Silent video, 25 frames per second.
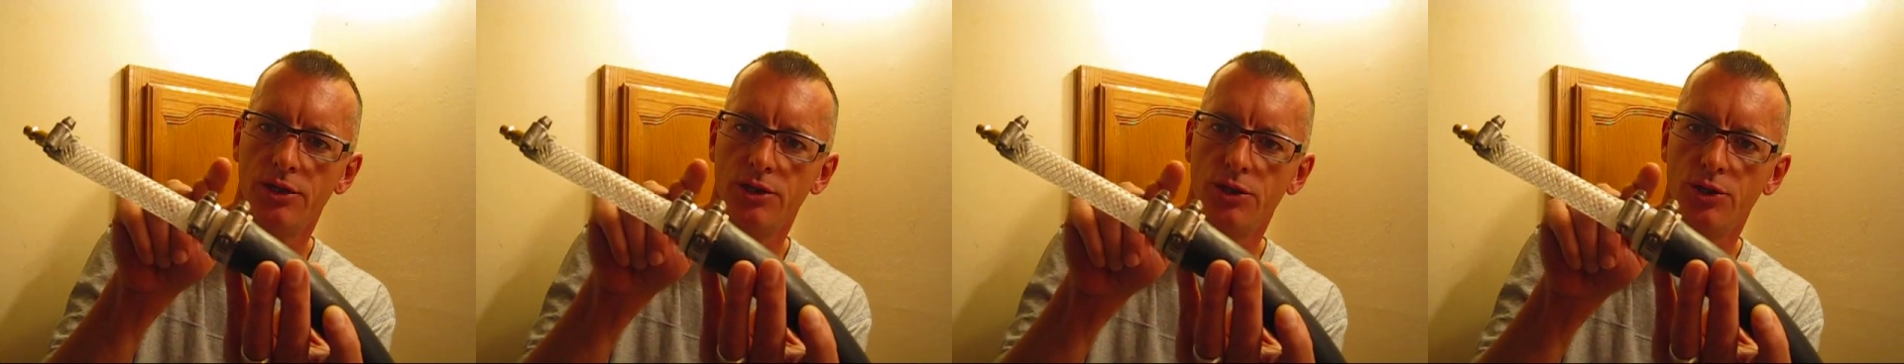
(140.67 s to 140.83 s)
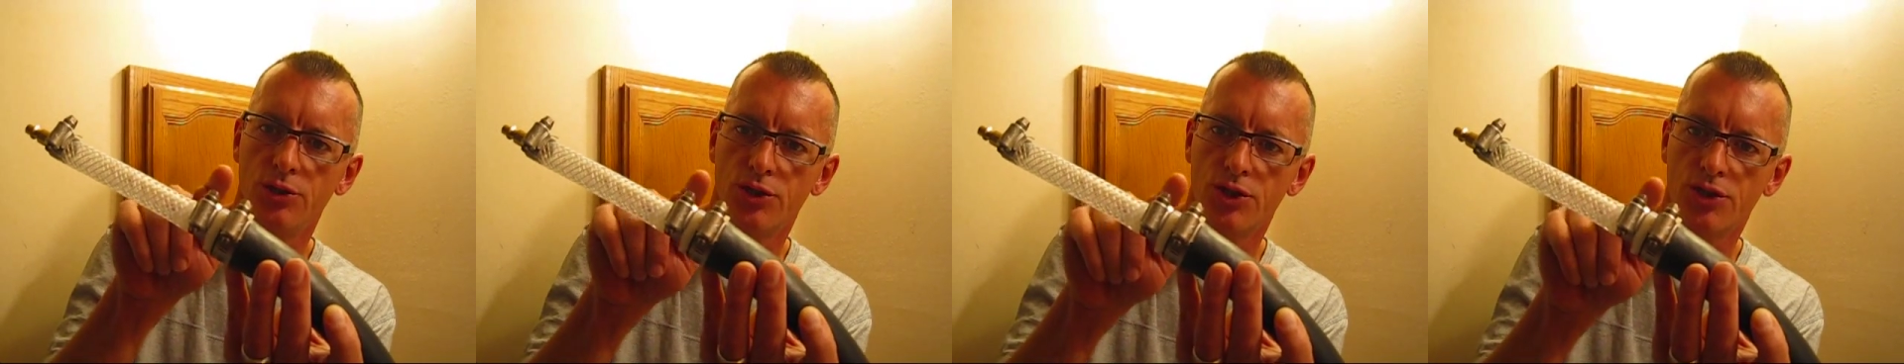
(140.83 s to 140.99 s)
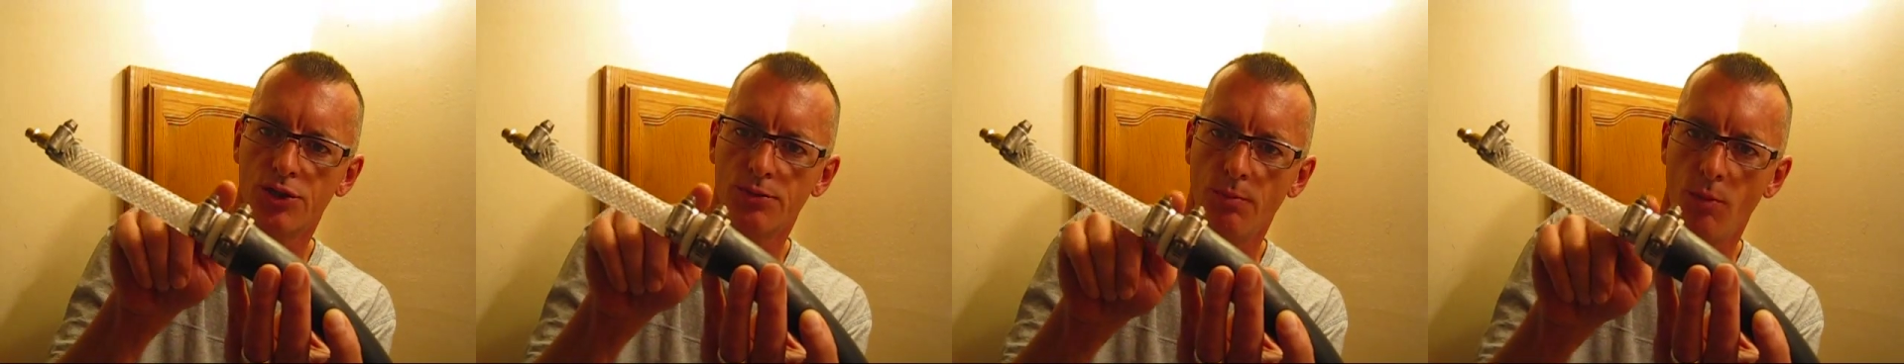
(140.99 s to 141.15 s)

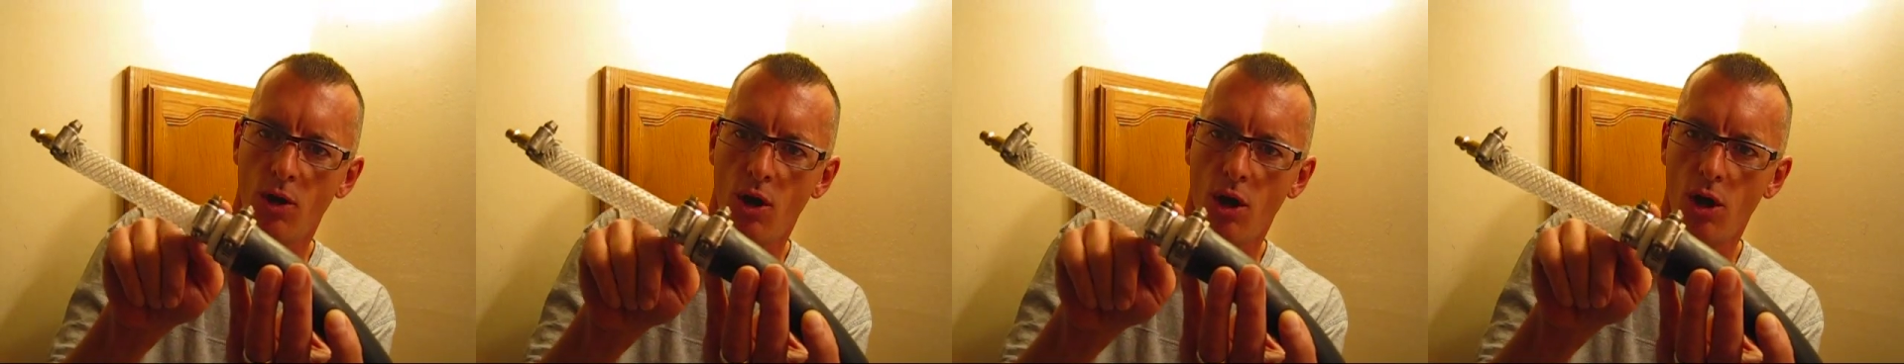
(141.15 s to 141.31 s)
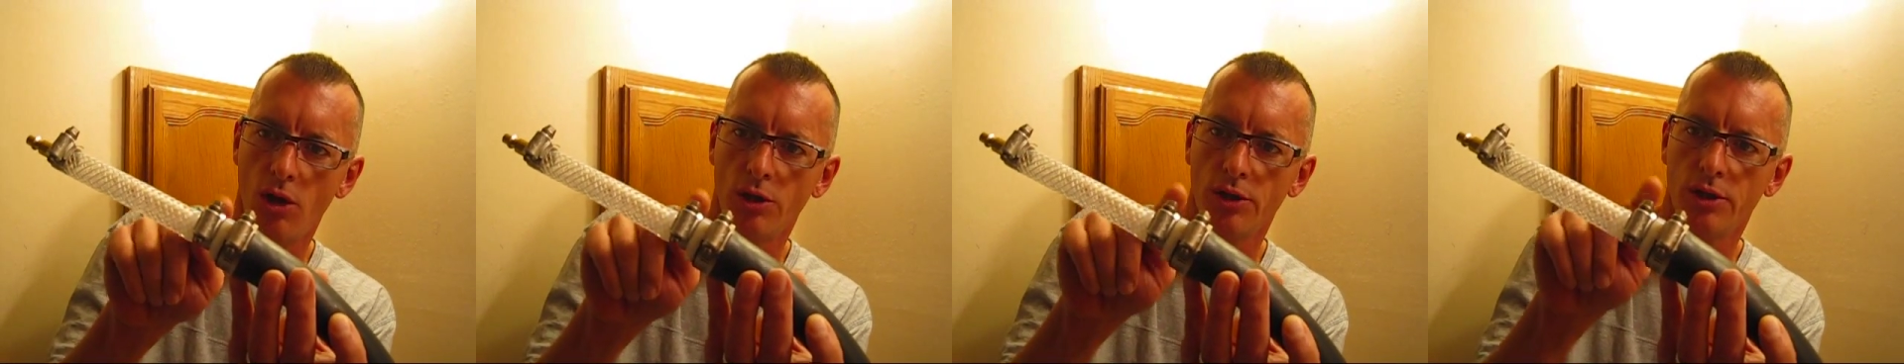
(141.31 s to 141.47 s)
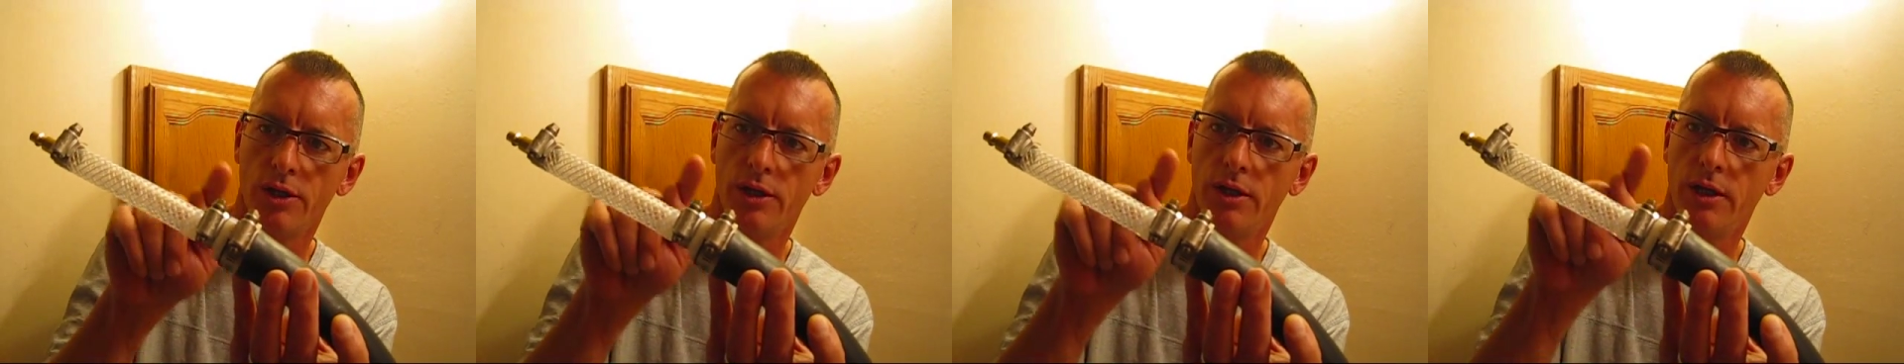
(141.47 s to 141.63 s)
to
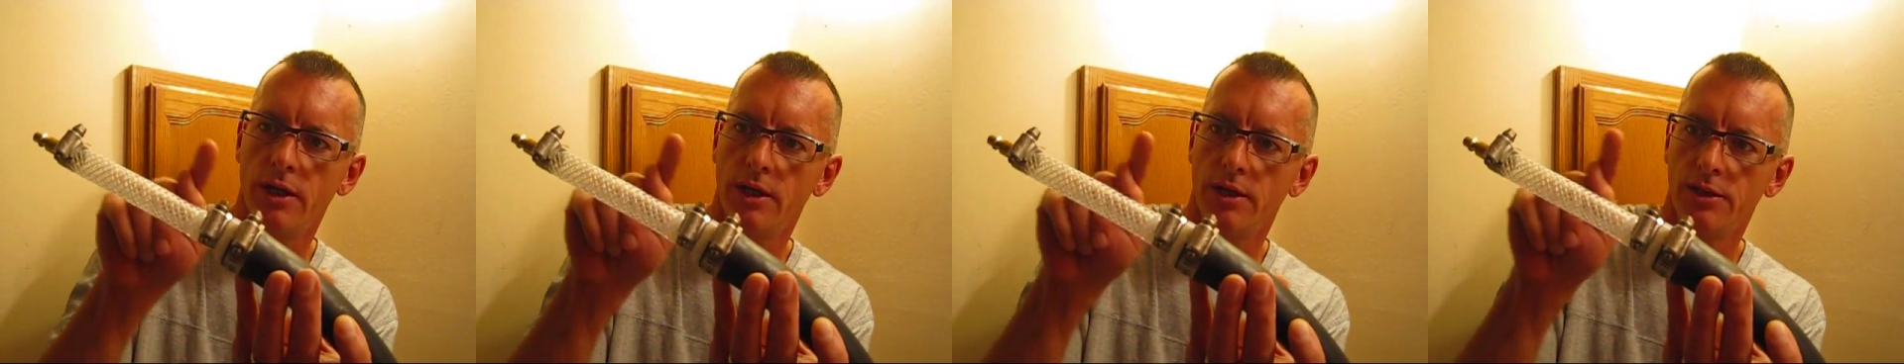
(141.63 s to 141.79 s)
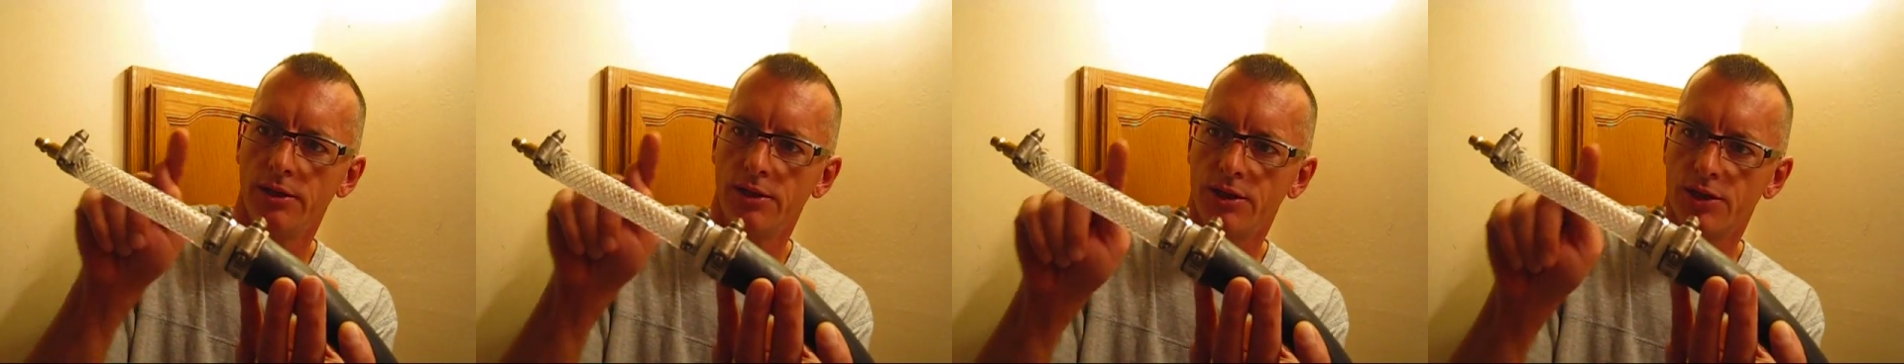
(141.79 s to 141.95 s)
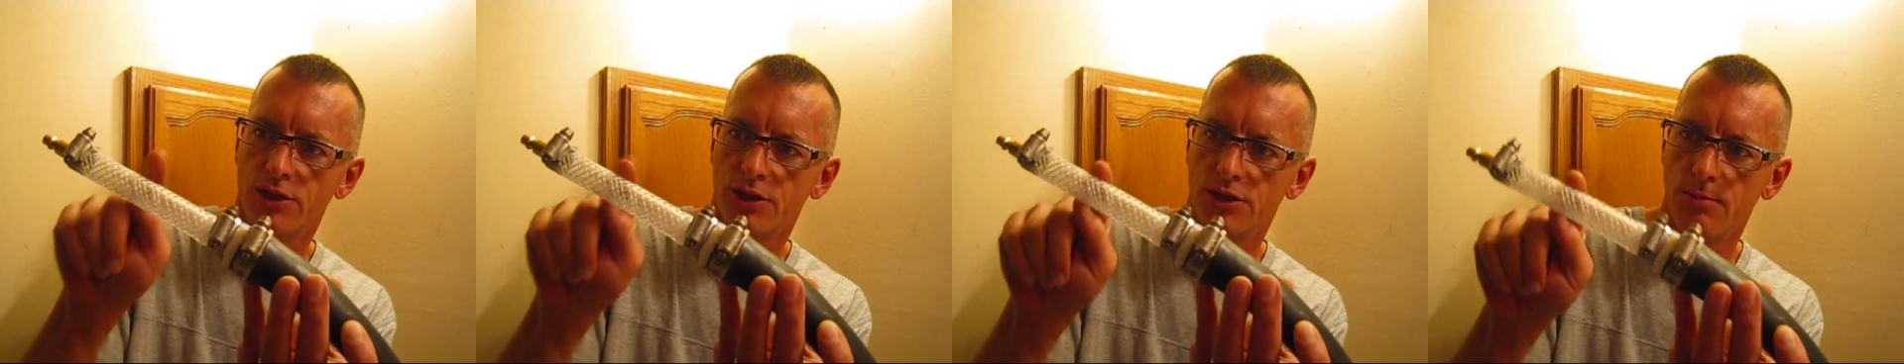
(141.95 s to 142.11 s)
smaller
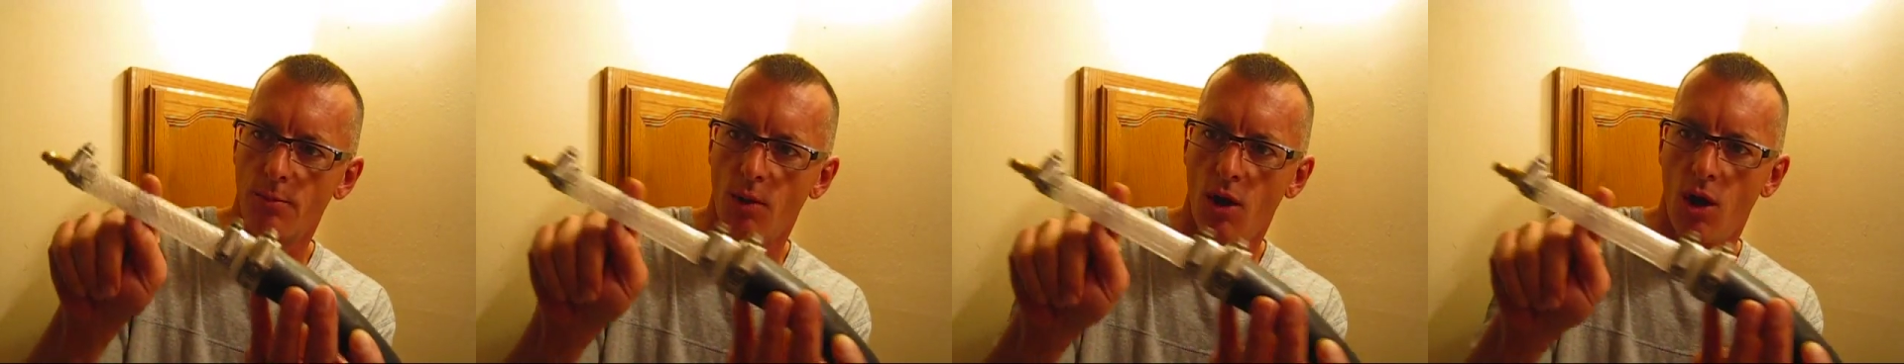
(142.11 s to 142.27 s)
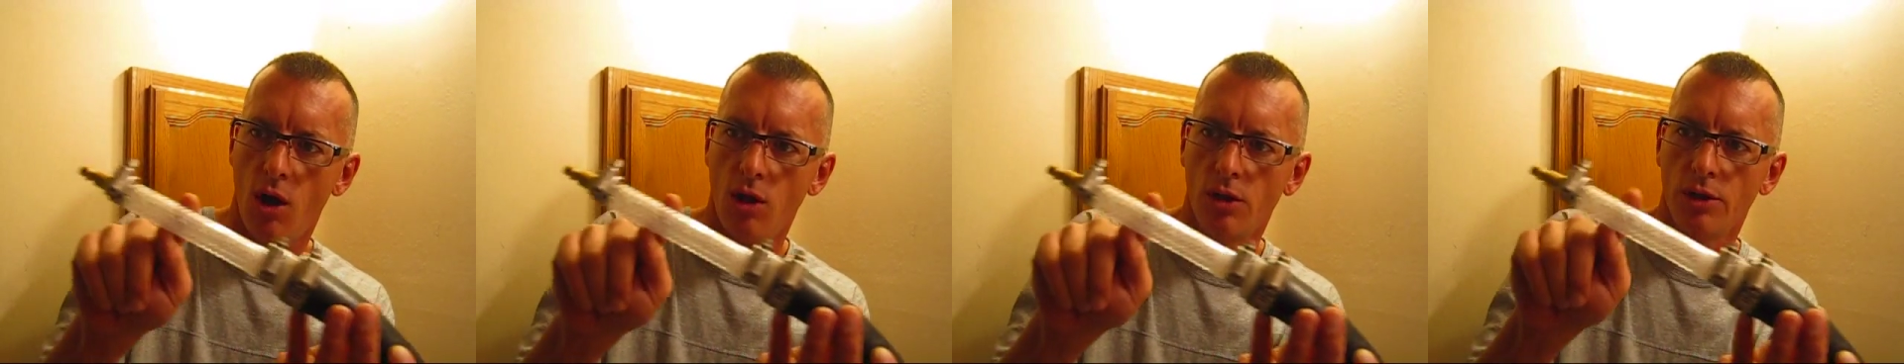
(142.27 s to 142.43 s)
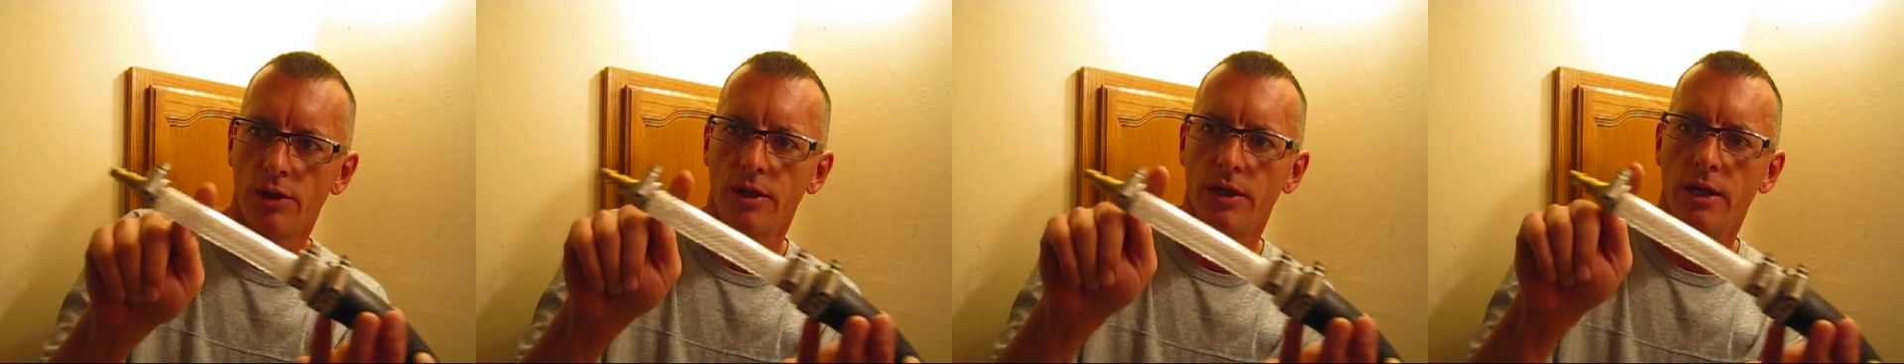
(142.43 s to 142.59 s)
to
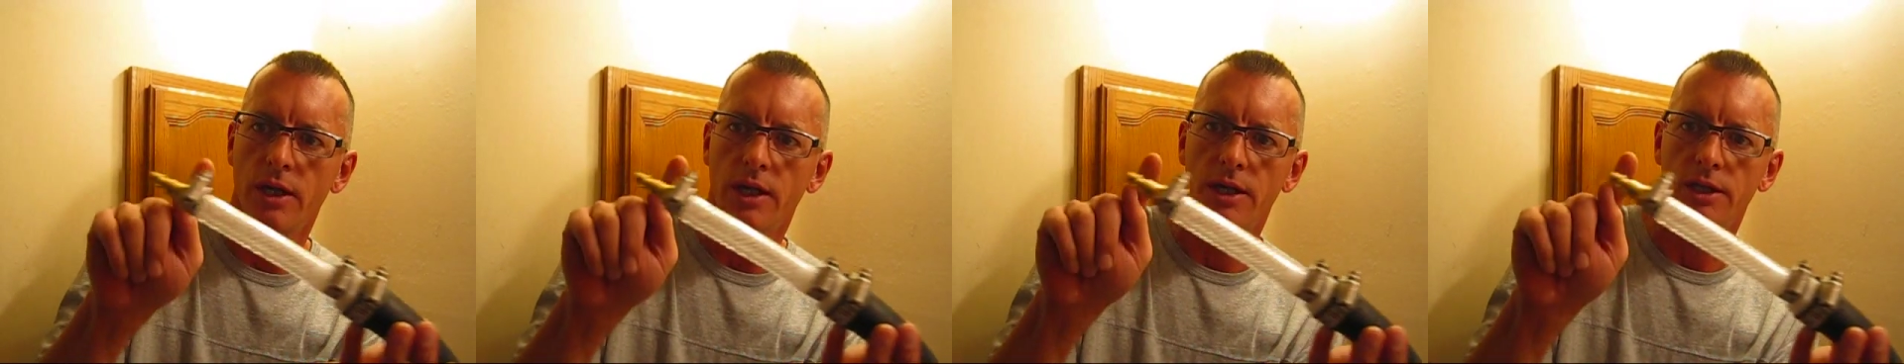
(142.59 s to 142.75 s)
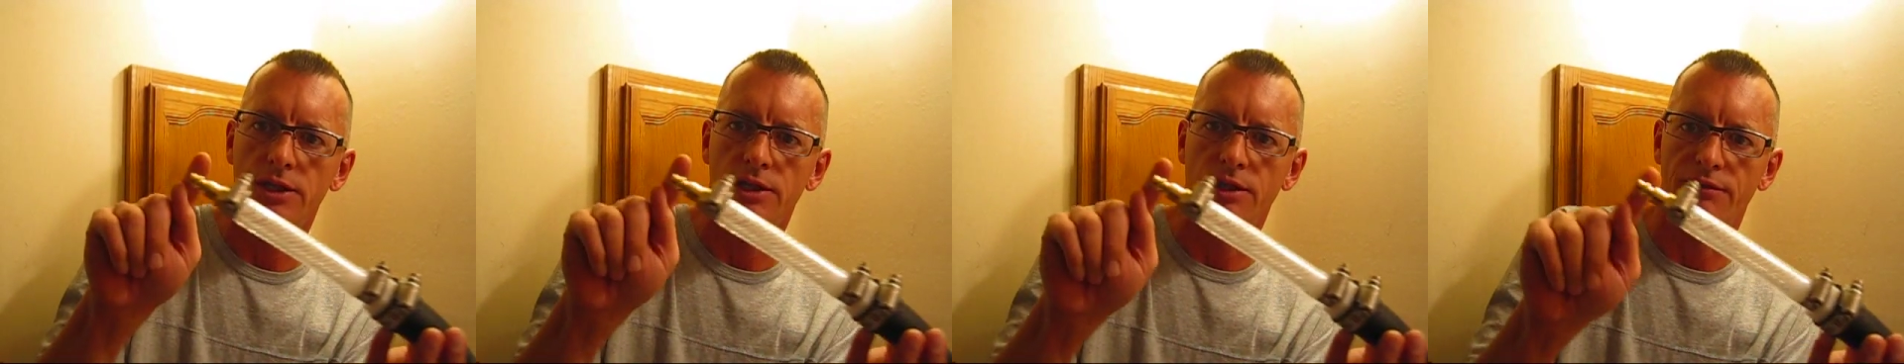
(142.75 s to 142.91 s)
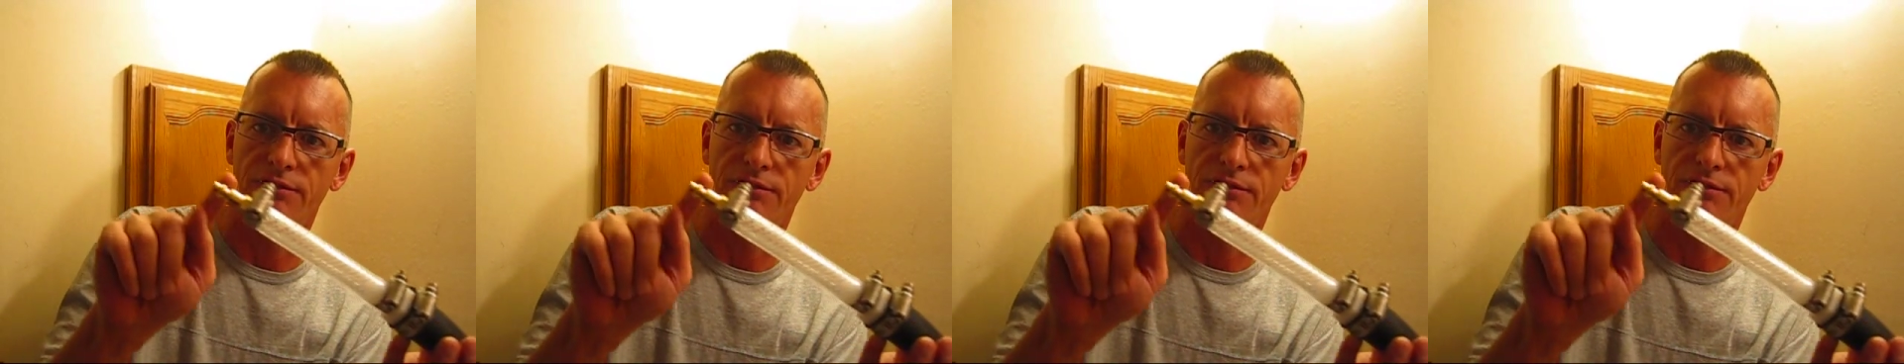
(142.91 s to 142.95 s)
smaller